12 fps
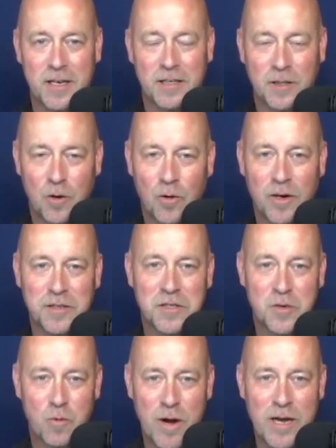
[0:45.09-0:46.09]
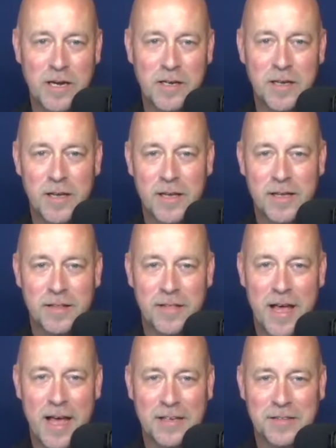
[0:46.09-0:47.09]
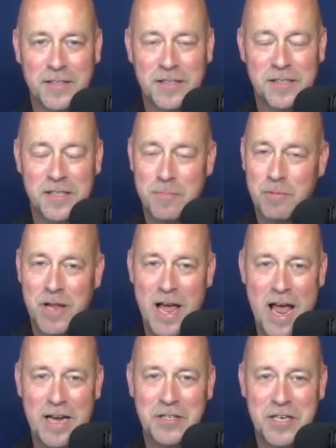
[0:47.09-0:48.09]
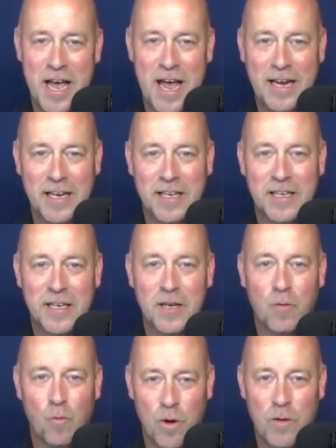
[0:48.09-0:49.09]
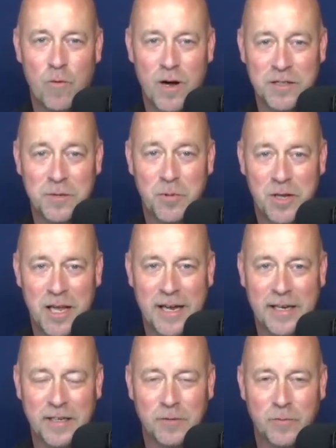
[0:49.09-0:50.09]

Lawrence tweeted that simple hashtag, we want to play.